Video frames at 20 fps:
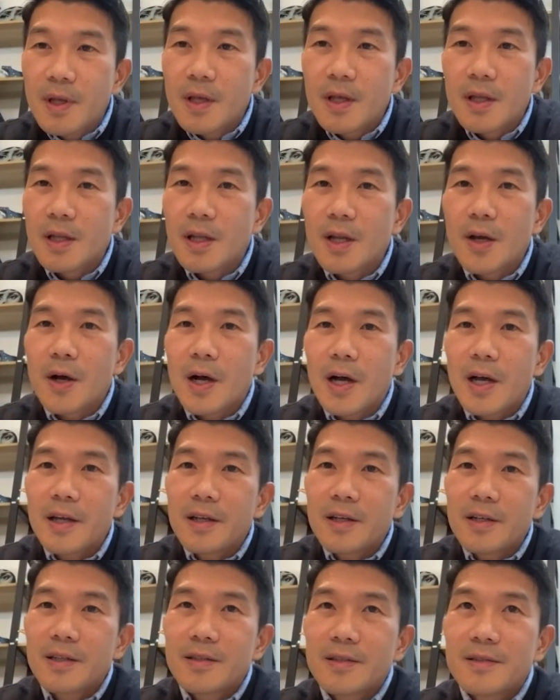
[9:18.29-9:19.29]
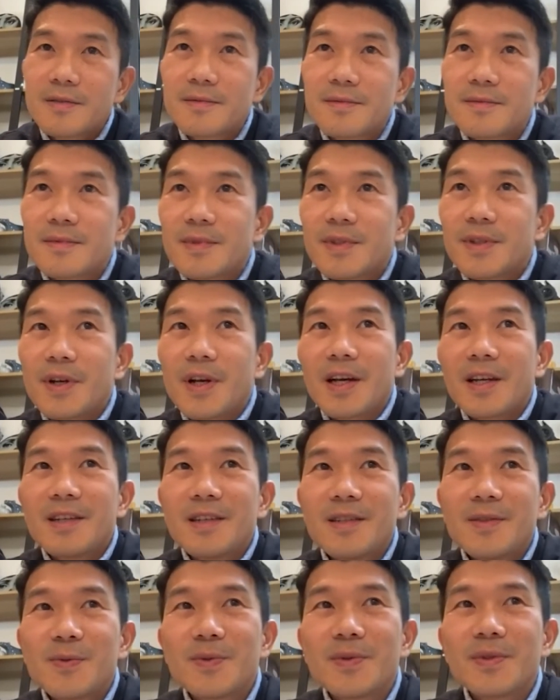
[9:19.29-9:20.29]
No, I didn't. No, I
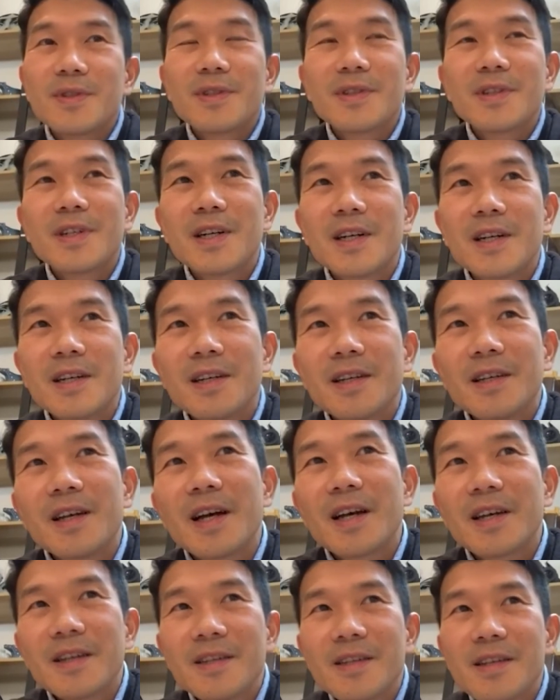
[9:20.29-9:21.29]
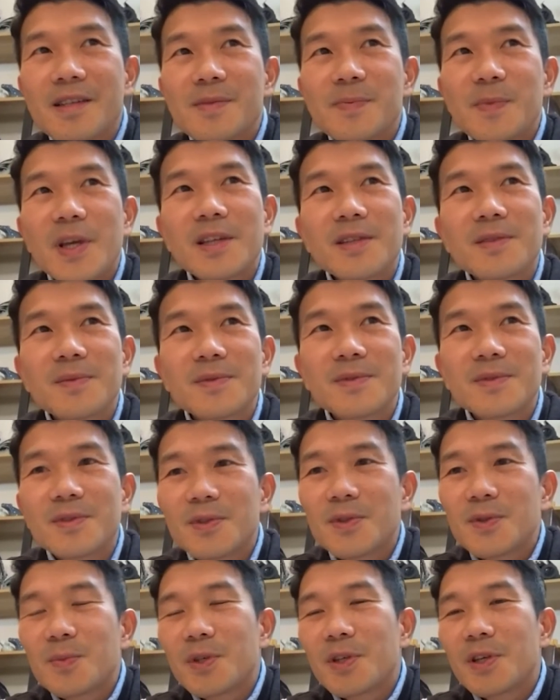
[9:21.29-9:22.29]
didn't. I didn't expect
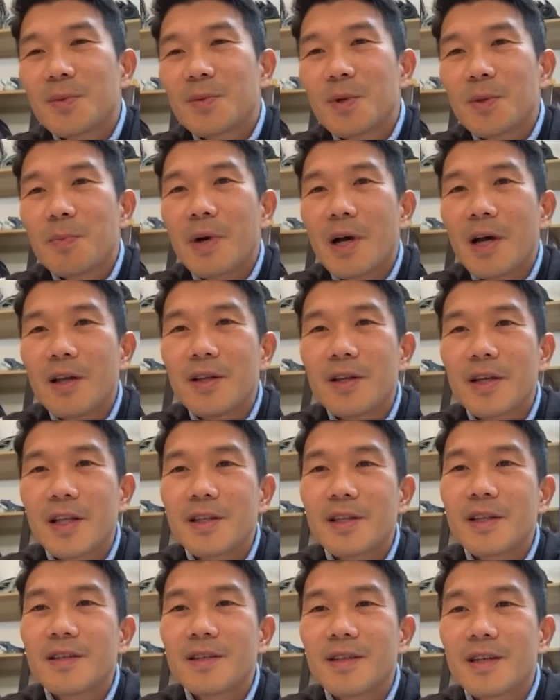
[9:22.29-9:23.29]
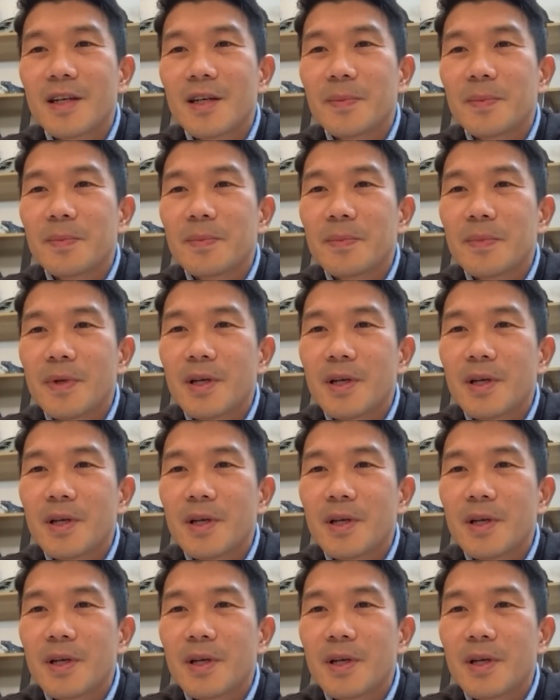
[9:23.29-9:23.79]
to become a pilot at that time.